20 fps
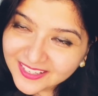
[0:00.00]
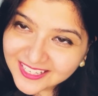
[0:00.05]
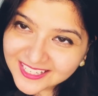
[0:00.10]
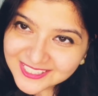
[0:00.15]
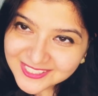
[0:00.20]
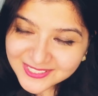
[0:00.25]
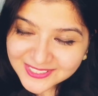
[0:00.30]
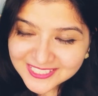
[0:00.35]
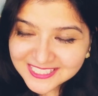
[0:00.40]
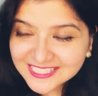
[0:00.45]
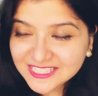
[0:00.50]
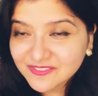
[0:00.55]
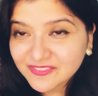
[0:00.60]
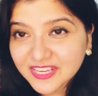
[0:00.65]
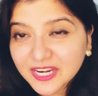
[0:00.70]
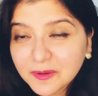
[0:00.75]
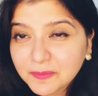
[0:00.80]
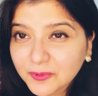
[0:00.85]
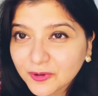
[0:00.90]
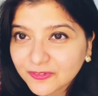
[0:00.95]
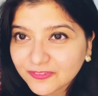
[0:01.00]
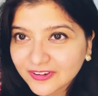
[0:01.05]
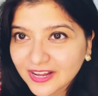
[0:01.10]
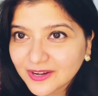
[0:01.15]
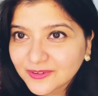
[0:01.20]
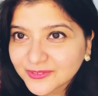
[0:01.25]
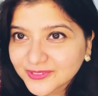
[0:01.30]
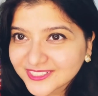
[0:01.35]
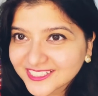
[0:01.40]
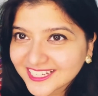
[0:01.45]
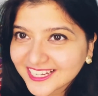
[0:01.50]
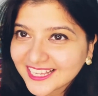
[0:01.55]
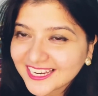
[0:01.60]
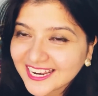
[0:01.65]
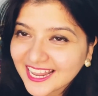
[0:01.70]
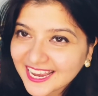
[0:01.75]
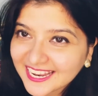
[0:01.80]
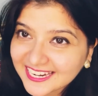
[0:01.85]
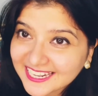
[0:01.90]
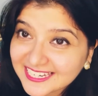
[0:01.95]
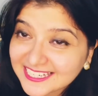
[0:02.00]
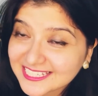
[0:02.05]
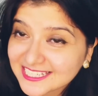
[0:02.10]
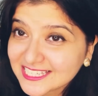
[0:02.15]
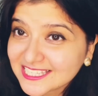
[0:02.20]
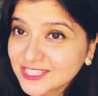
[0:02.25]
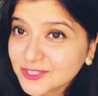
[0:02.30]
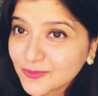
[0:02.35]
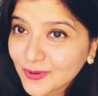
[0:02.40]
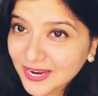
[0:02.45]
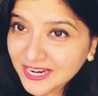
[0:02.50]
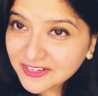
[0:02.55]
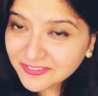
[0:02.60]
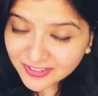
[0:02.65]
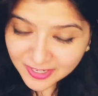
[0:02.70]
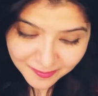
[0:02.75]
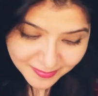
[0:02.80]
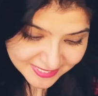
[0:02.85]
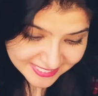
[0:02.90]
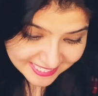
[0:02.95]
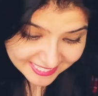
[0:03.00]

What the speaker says: So this is a very profound line, and it is quite famous,